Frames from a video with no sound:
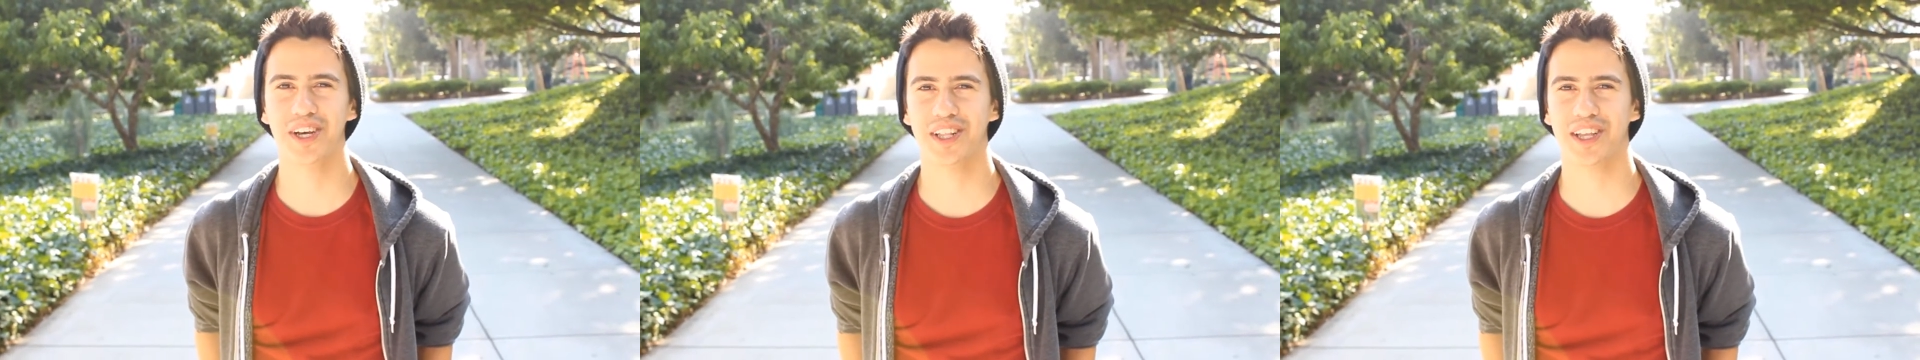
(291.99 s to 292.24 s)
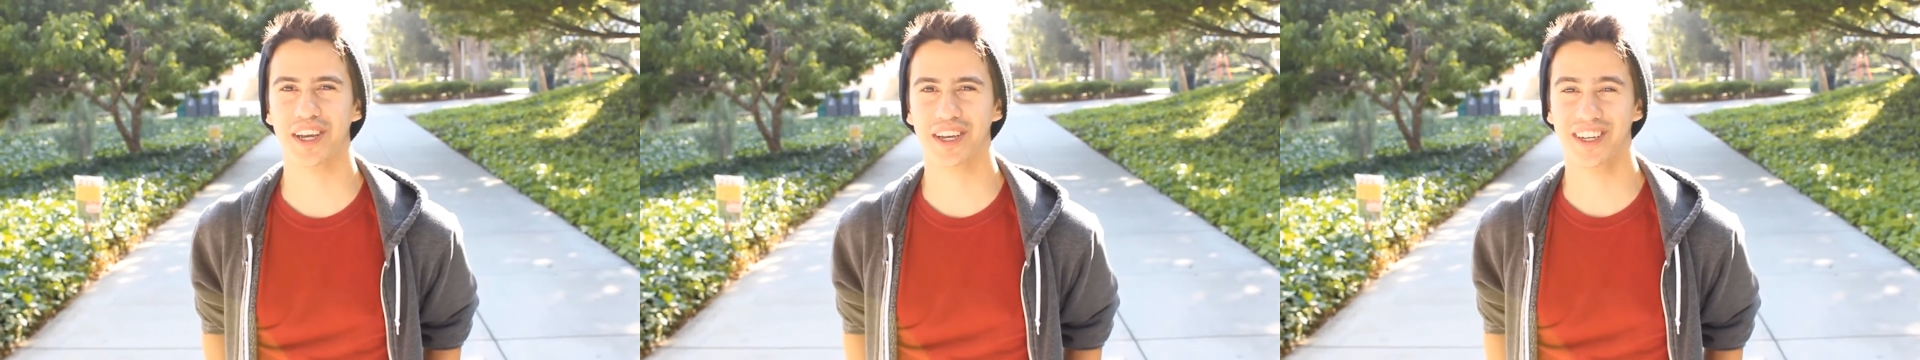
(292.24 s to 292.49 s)

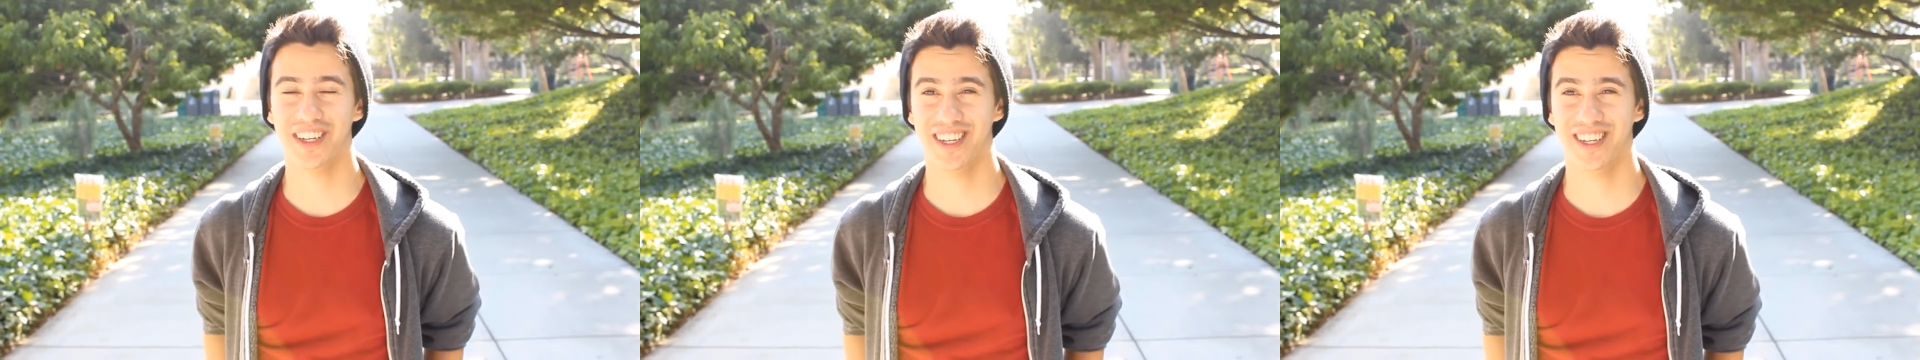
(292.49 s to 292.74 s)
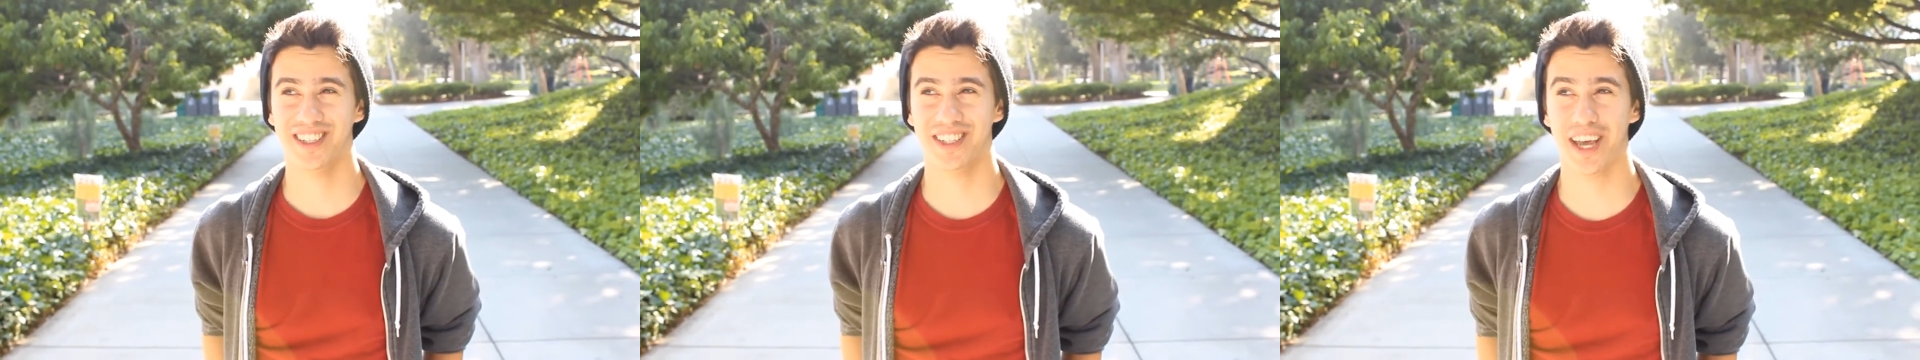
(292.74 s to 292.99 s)

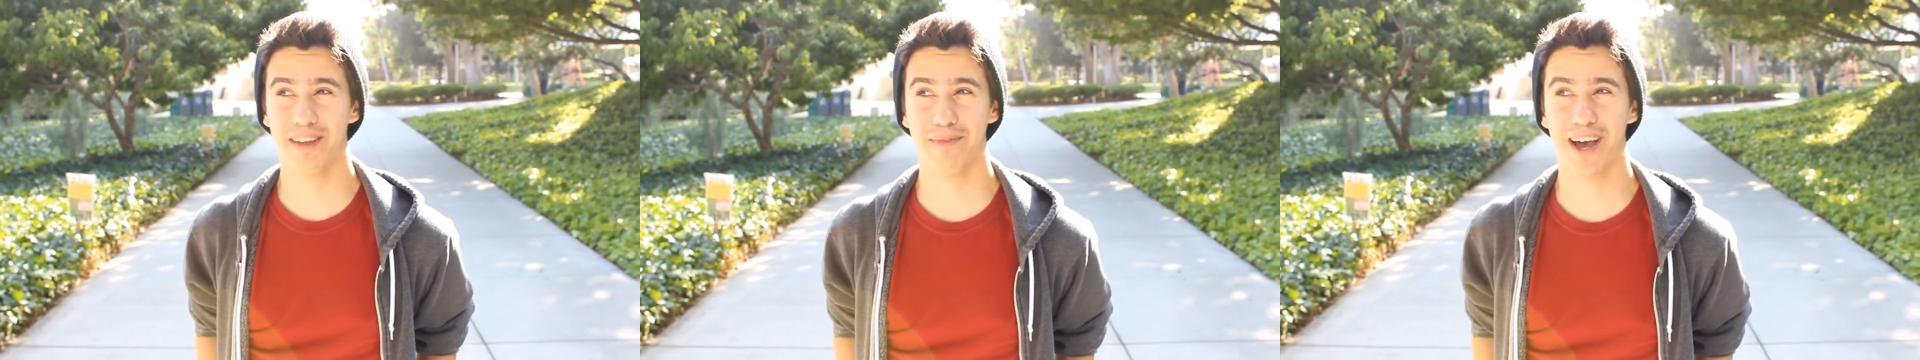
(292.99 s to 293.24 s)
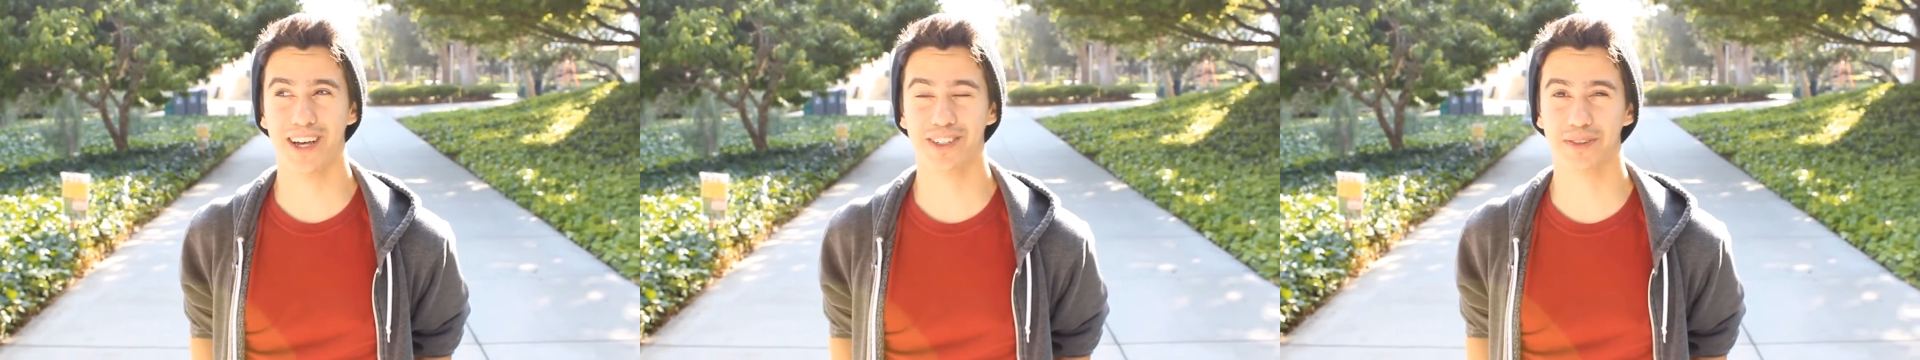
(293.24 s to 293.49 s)
like 10
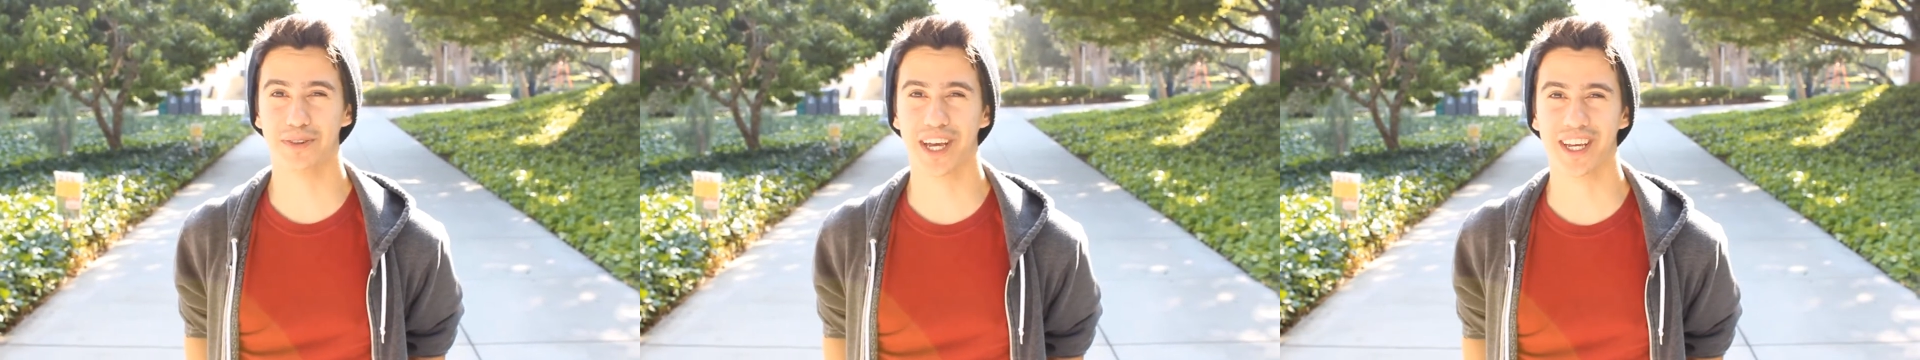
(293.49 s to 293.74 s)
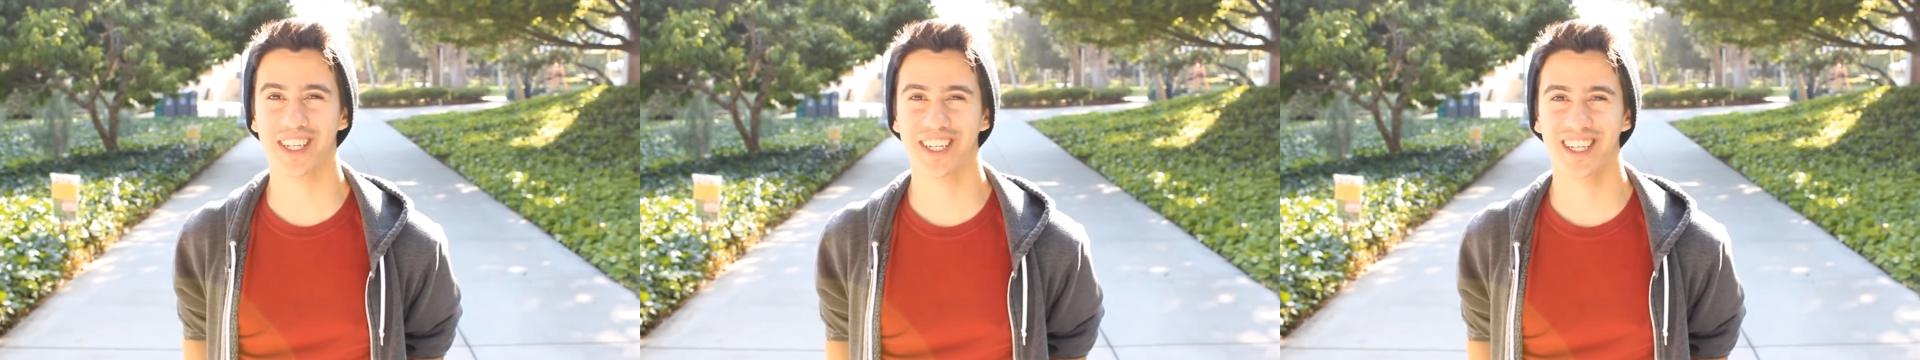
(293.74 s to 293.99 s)
miles
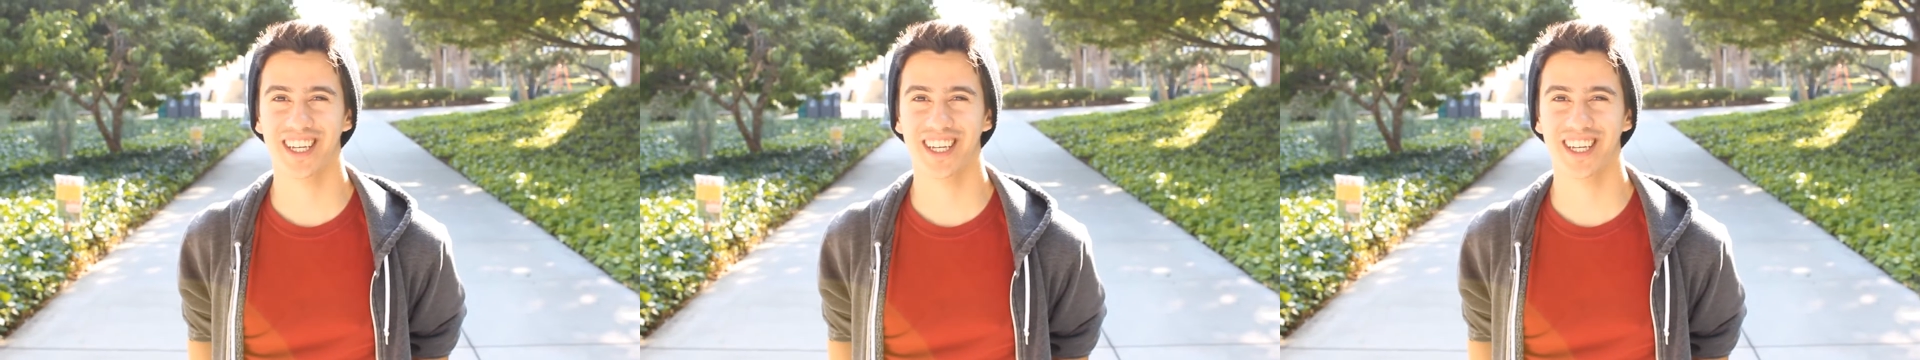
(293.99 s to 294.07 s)
away.